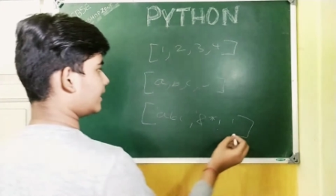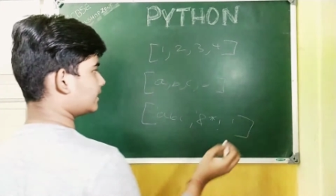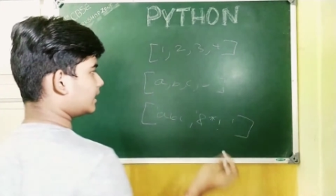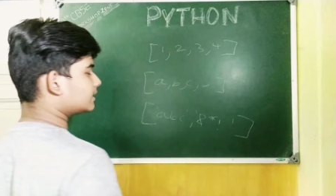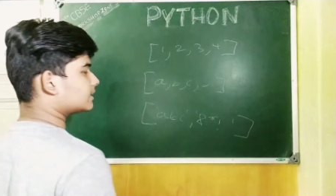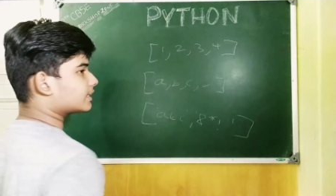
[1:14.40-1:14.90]

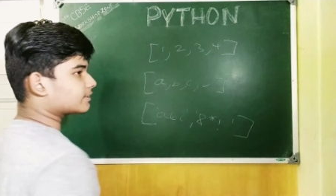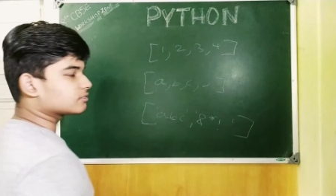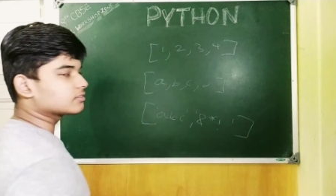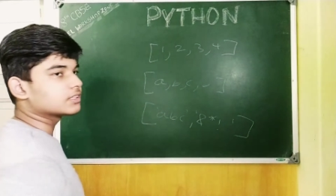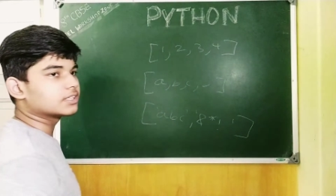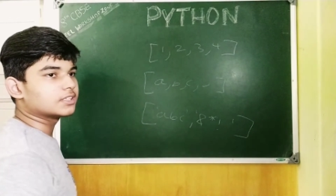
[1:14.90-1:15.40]
Like that.
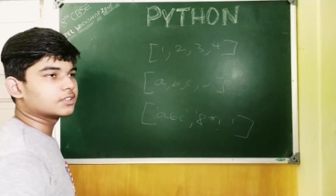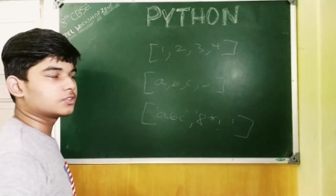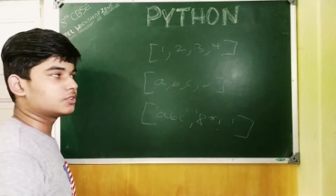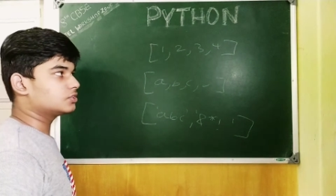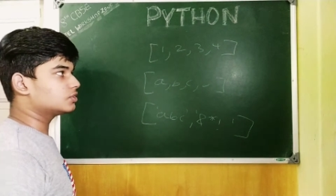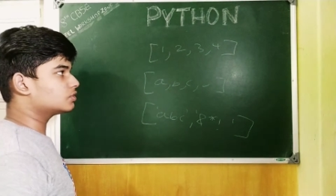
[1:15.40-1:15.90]

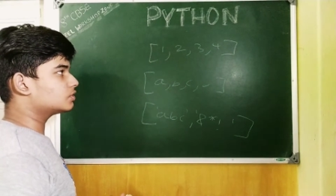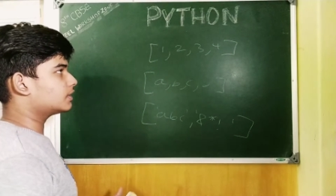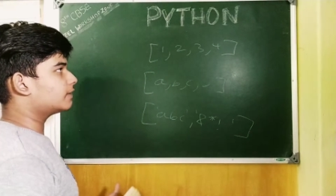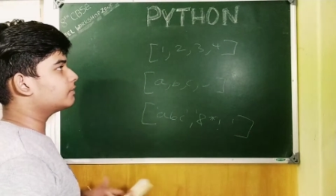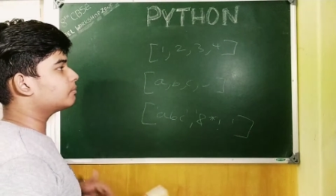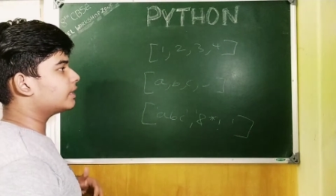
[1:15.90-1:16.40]
So
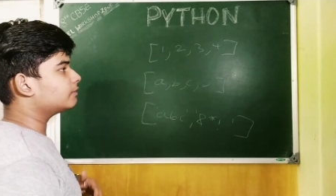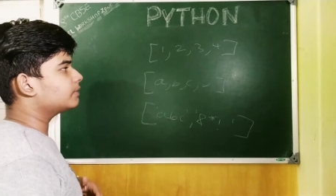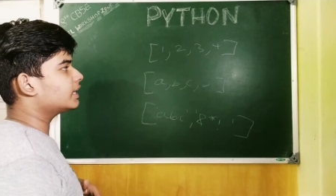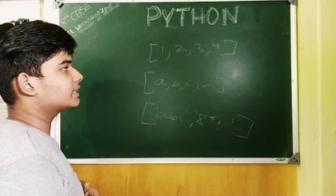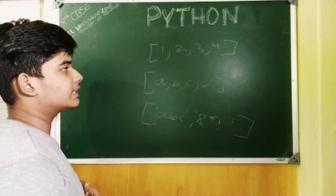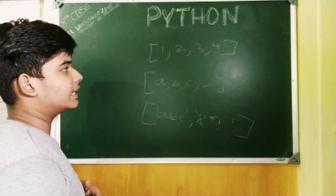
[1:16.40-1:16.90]
now you might be
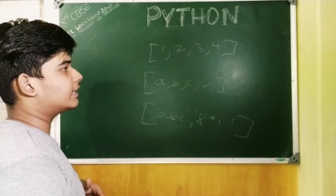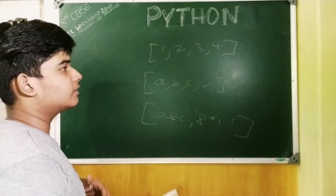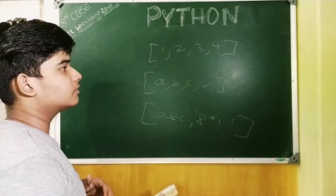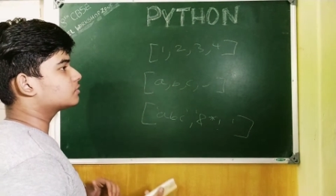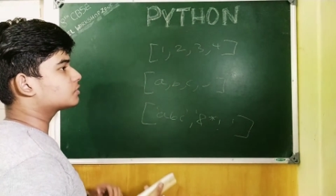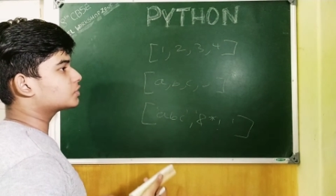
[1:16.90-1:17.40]

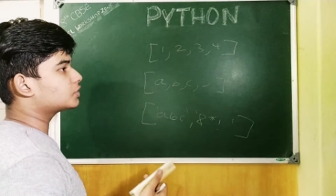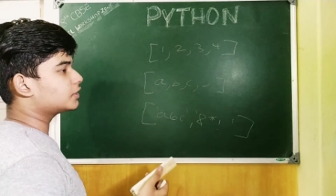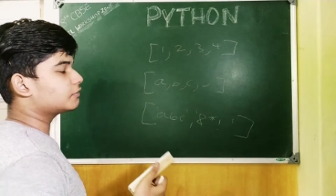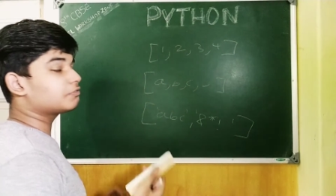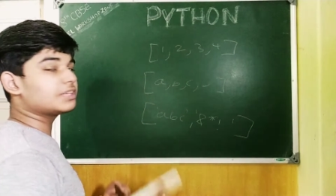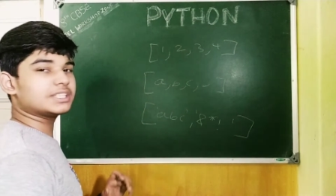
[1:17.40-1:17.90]
asking, so
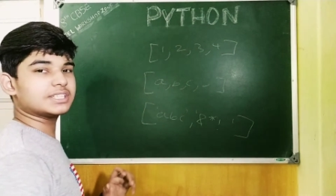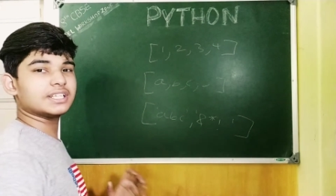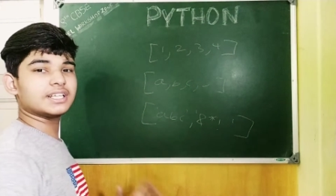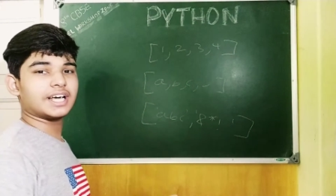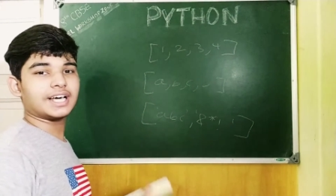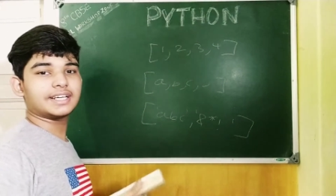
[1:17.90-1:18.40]
if list
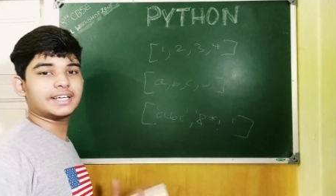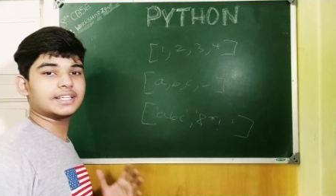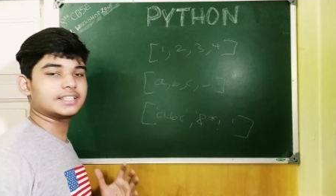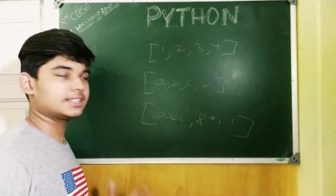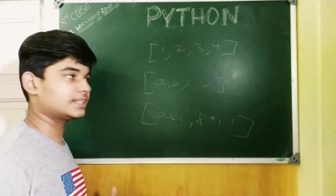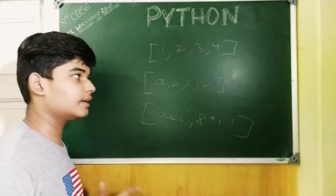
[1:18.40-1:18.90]
and array
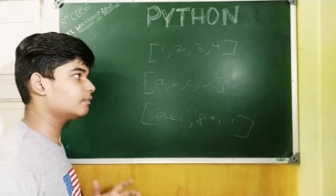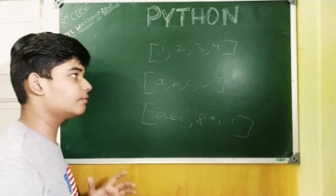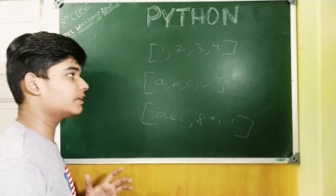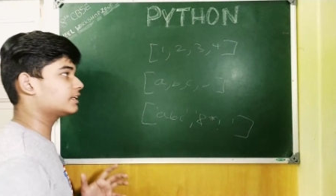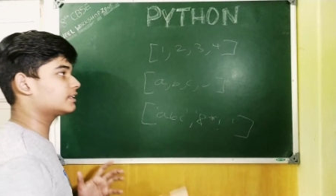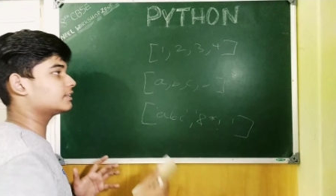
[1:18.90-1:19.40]
are the same,
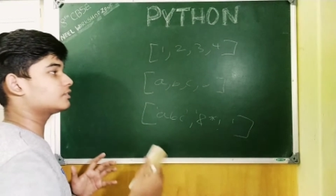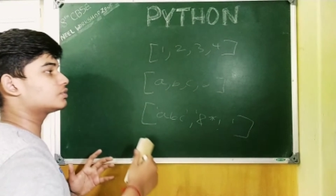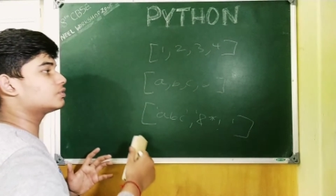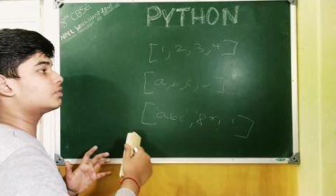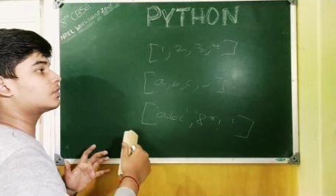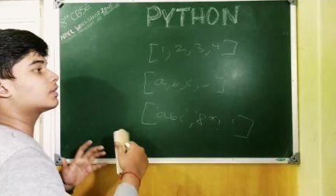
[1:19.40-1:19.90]
where it can
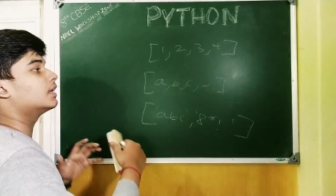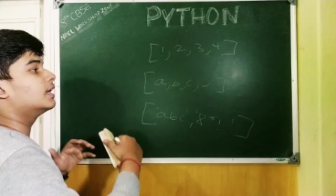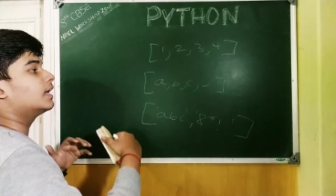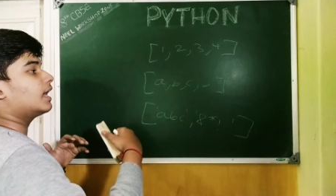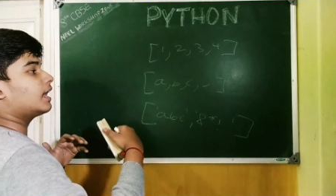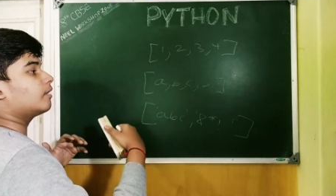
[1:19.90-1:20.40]
store
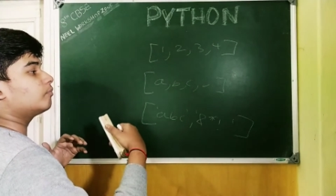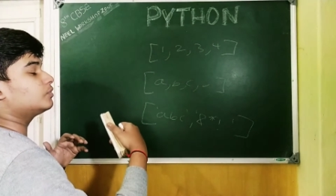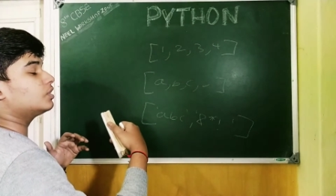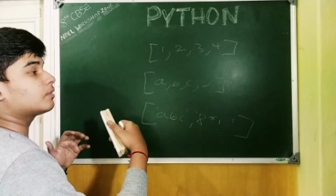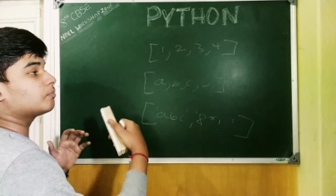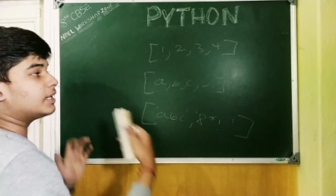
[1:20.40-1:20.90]

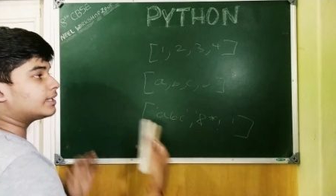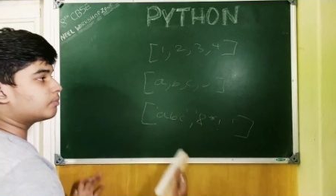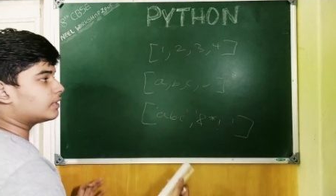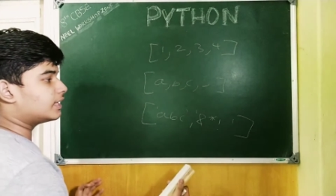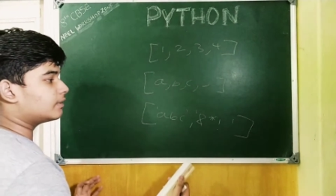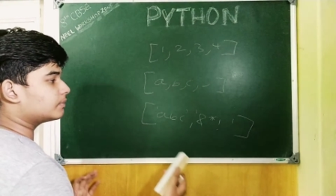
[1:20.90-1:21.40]

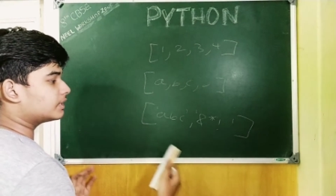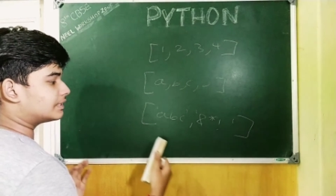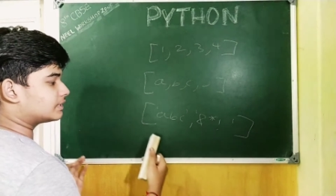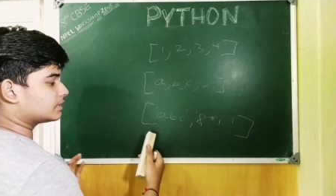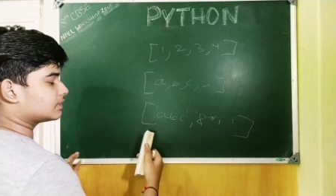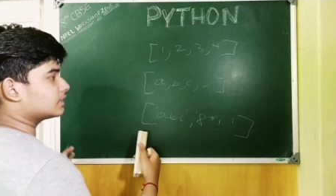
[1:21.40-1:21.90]
multiple
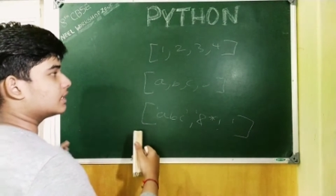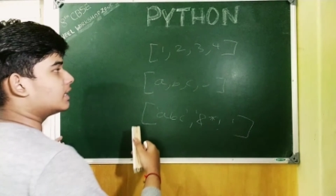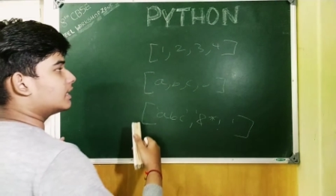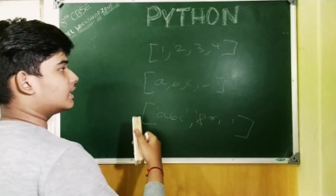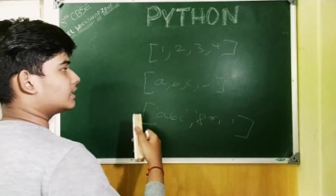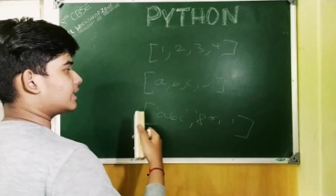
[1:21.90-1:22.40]
elements,
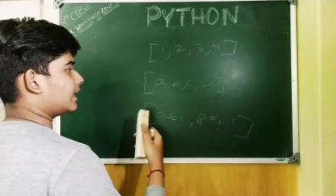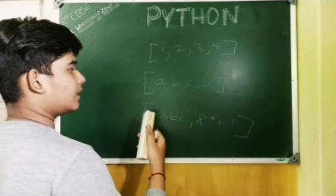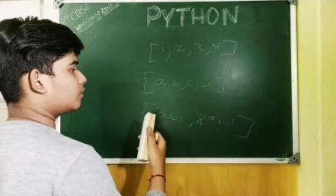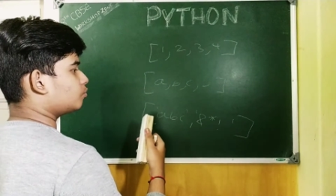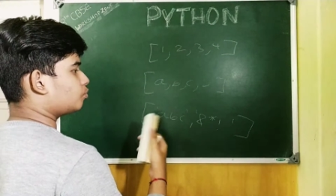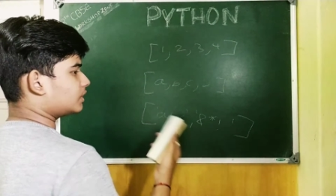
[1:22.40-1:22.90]

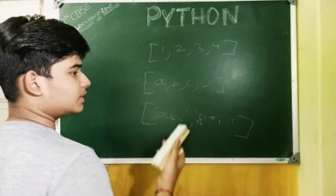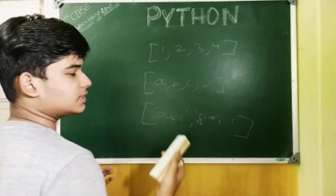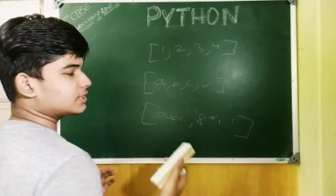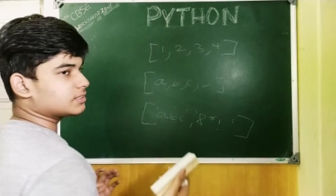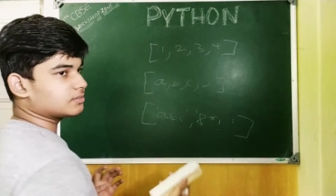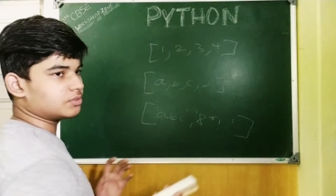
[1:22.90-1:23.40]
then what
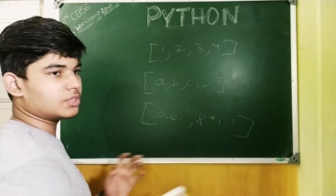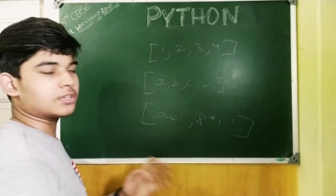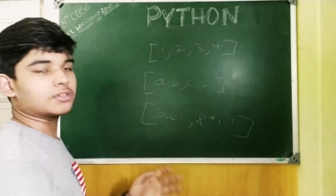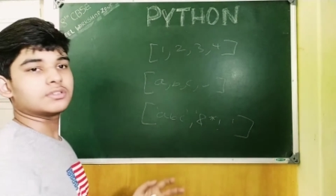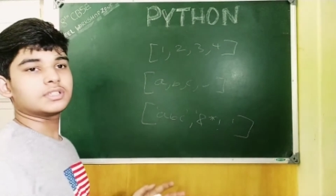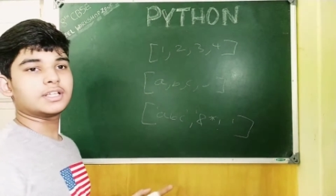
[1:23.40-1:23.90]
is
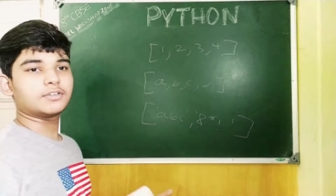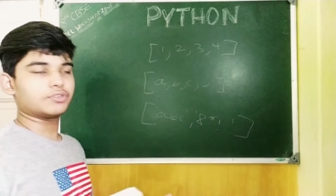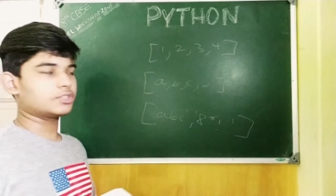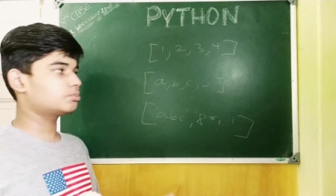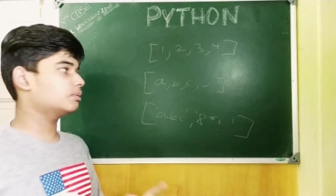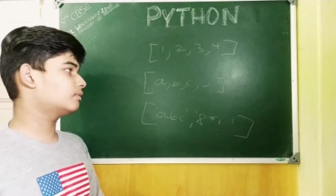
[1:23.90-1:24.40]
the
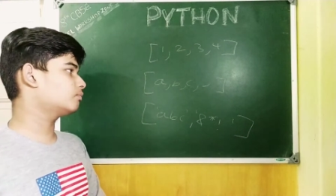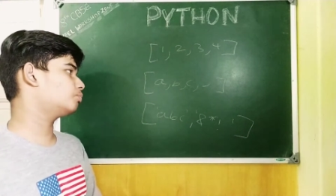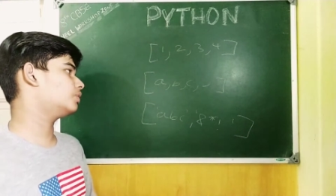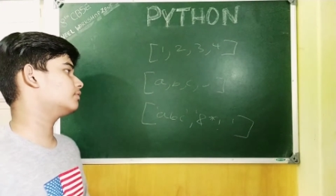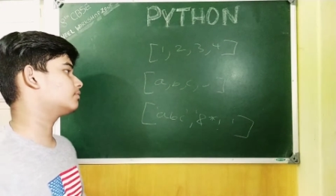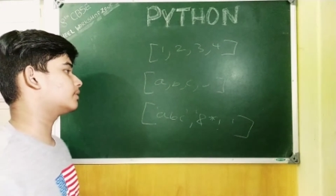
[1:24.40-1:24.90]
difference between
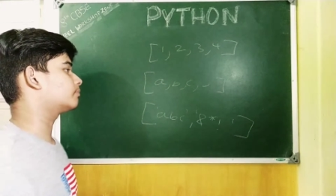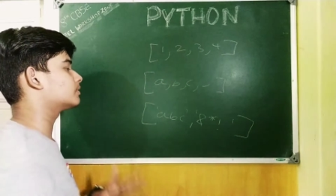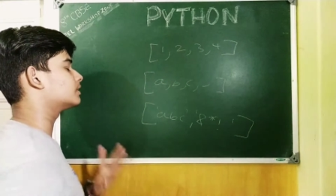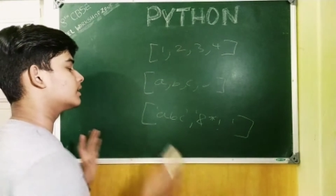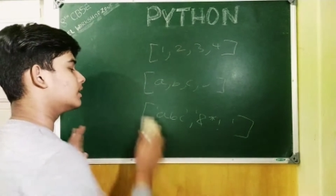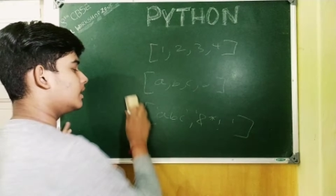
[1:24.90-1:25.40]
both of them?